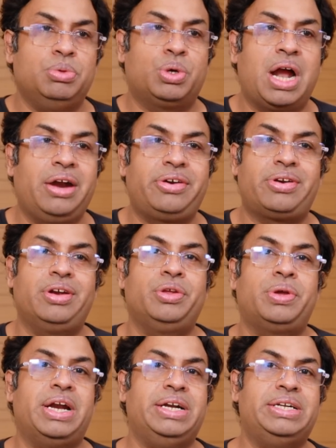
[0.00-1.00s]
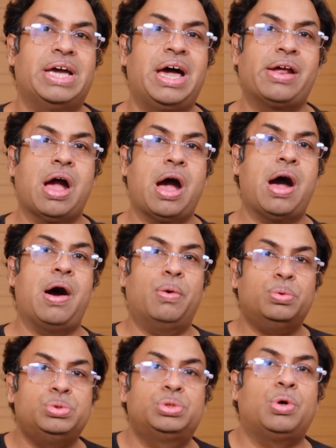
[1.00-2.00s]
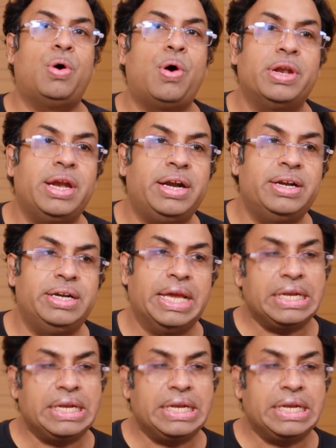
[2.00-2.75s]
You can't run your entire house on it.